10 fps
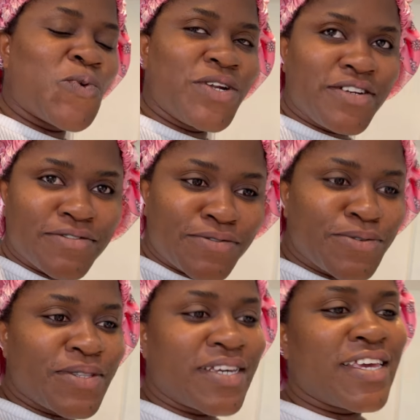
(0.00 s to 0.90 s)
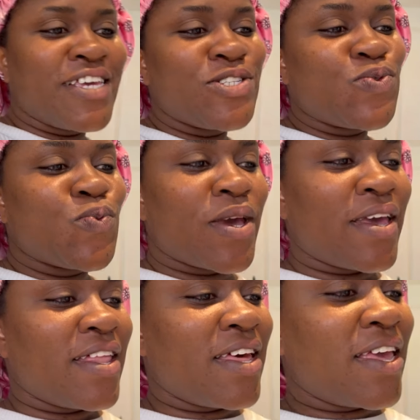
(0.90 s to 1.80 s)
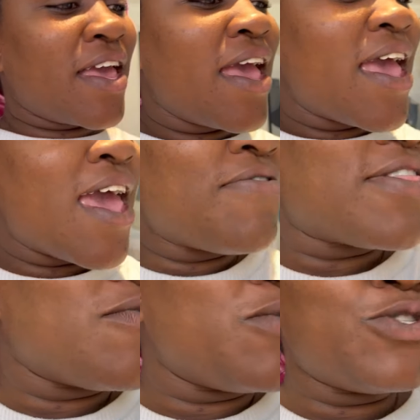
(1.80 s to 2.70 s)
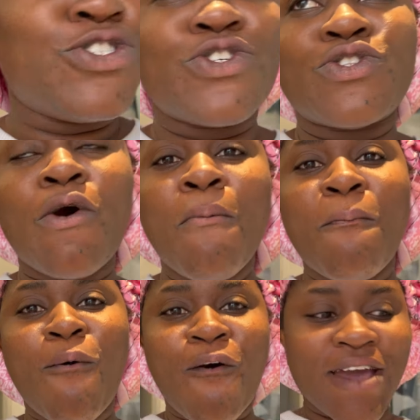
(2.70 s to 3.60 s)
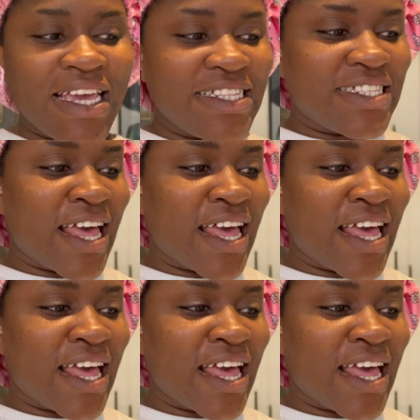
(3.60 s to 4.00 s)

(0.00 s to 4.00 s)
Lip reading: wonderful. The kids were like, everything was just on point.